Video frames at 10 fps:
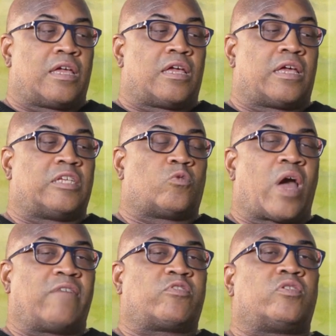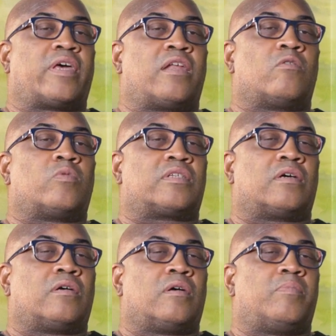His wife, Susanna, was
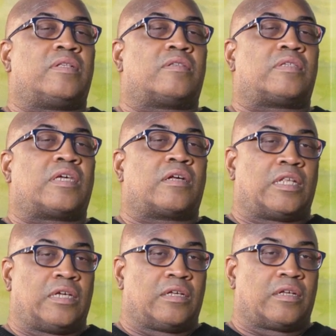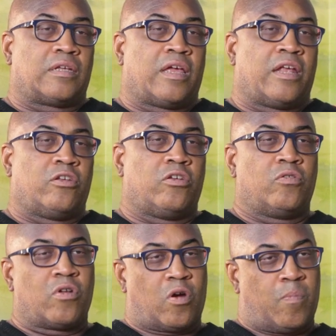a bit sickly.
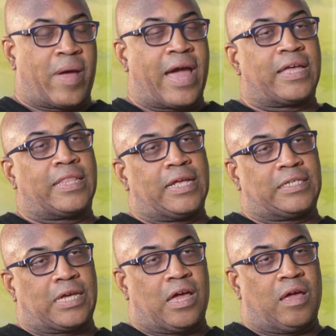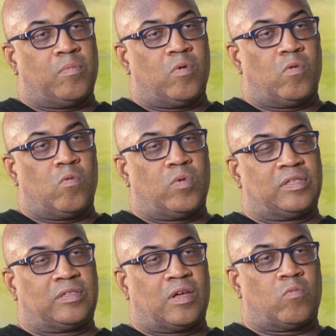And back in that time, when
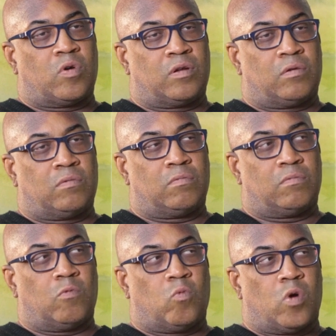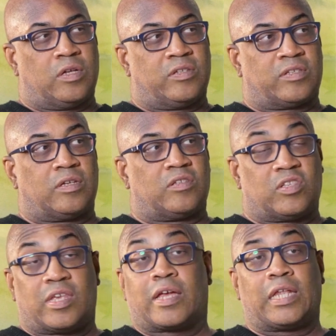someone was
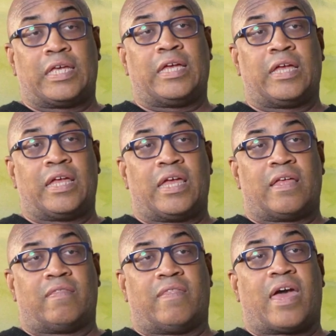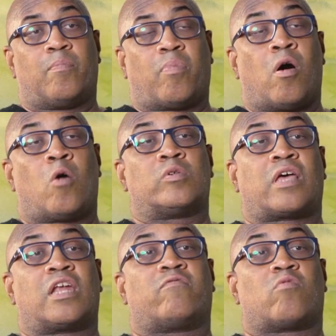sickly, that ball was
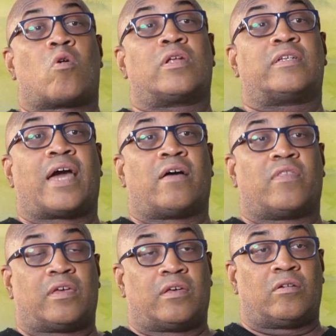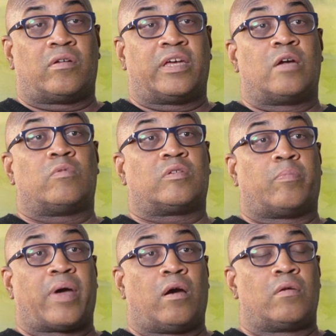kind of rolling down the hill, and it was
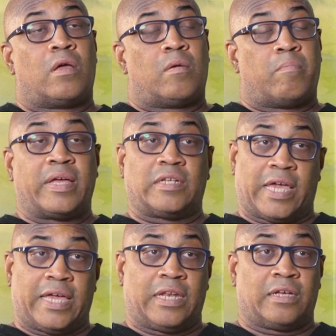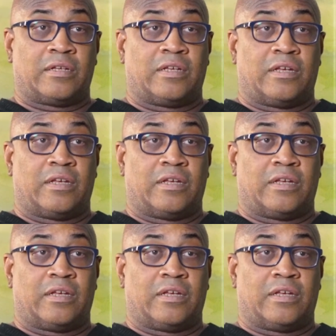about maintaining.